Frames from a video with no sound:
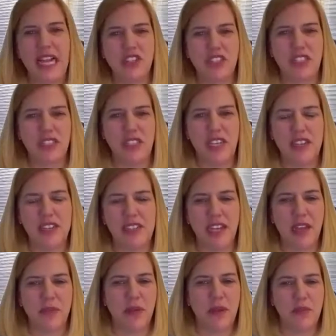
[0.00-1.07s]
actually leads,
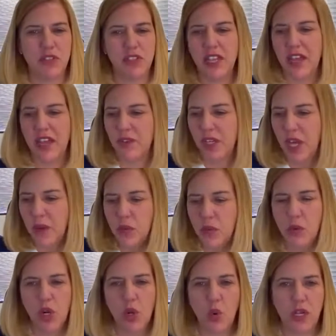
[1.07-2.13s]
I'm just have a
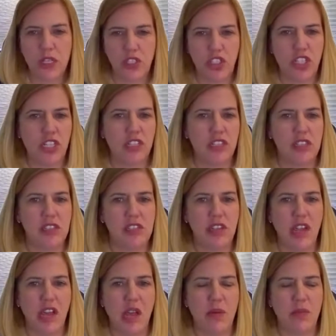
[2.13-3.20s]
couple more questions
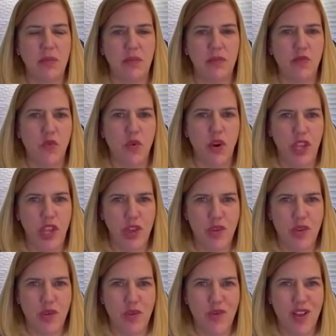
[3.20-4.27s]
for
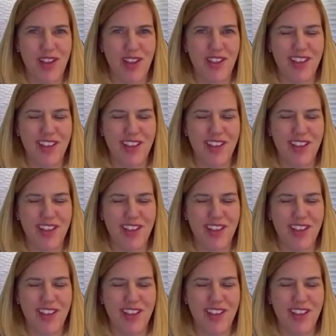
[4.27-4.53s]
you.